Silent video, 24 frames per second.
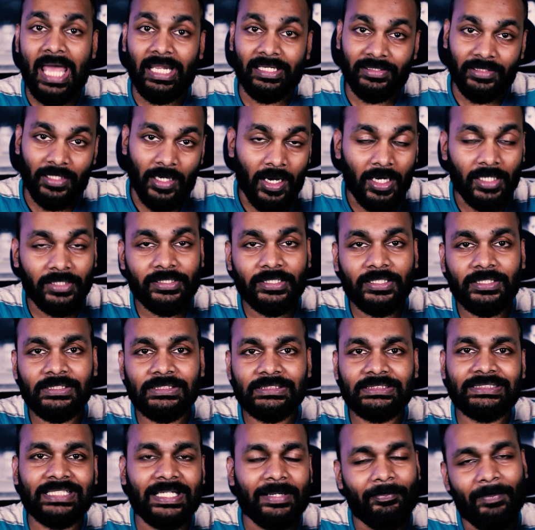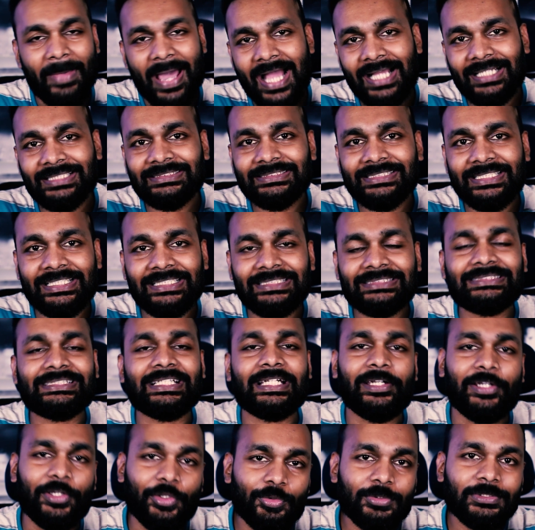And articles and magazines
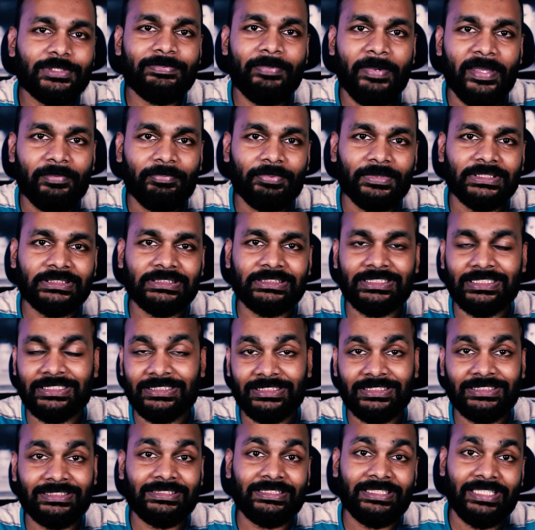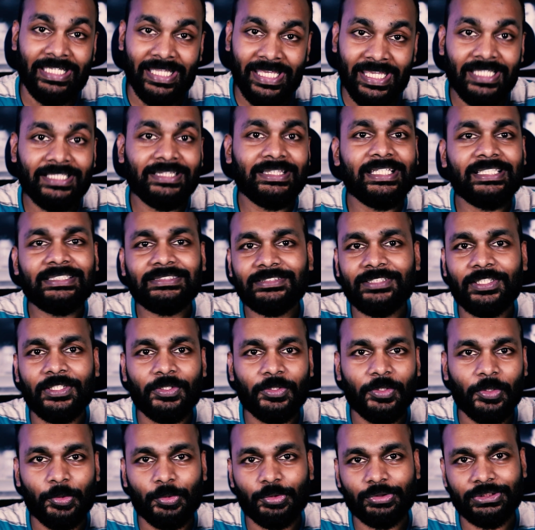and newspapers just take these
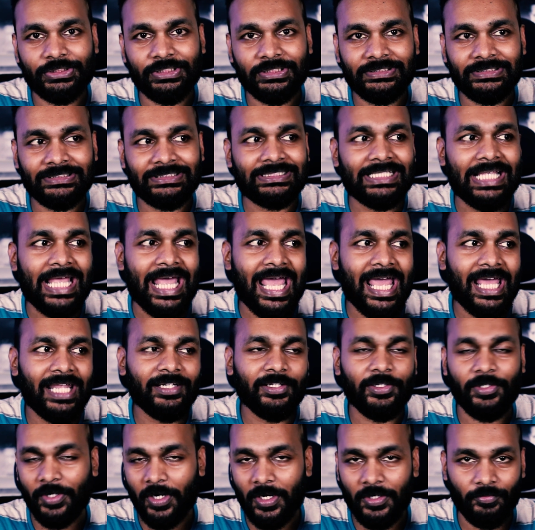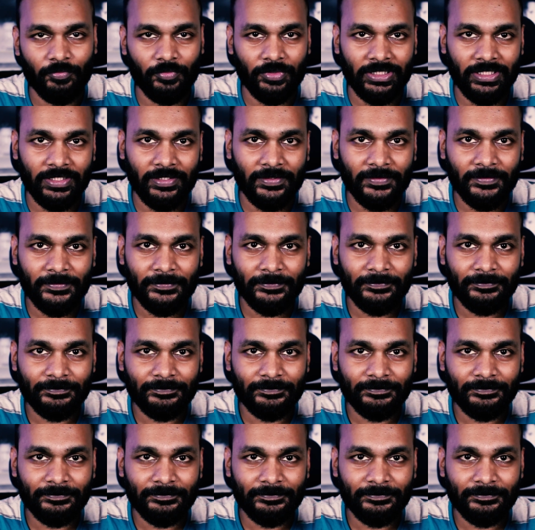conclusions and run with it.